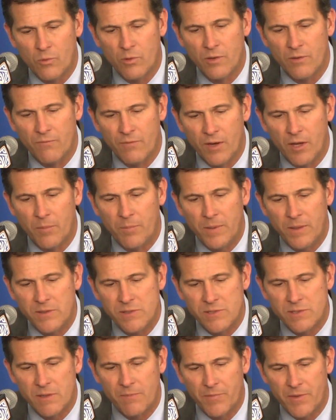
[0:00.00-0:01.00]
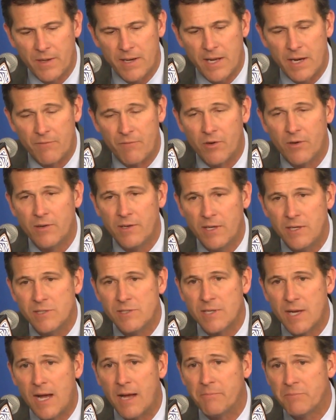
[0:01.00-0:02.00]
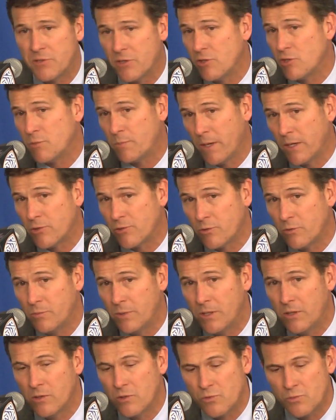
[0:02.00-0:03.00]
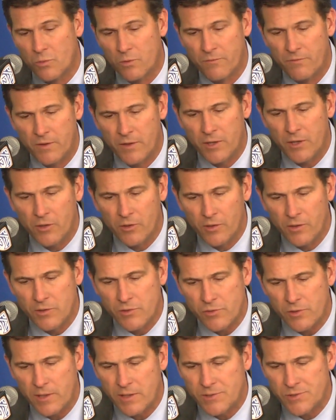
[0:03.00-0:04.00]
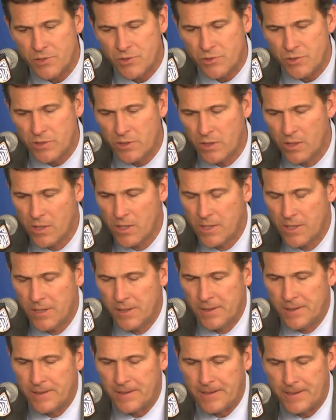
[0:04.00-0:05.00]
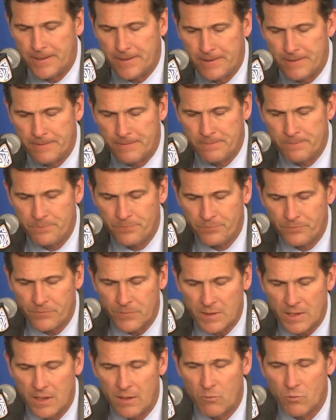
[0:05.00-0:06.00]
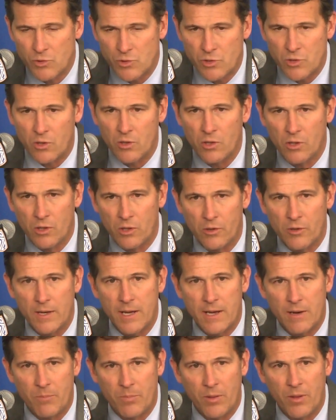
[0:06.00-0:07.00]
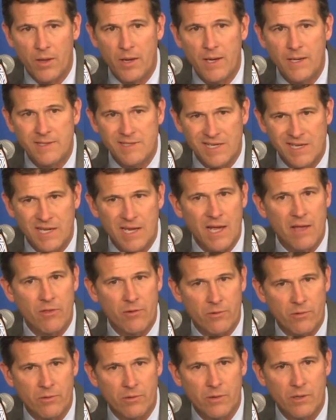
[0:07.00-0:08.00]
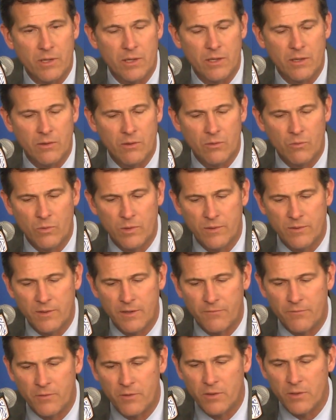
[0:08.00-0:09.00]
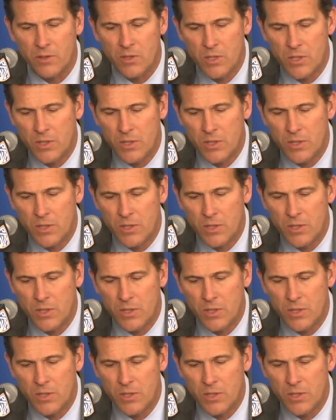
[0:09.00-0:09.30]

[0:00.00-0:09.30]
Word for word: we're developing something out of our D stops that's special because we're very good in transition, um, and we're starting to learn how to play together and with different.